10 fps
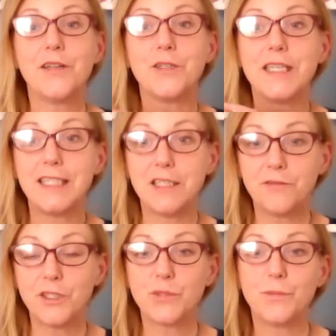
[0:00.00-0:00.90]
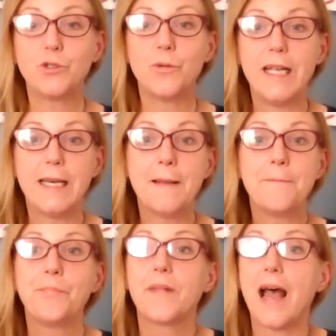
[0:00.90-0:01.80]
There's a difference between
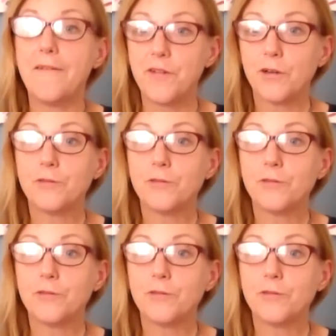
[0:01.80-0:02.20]
I feel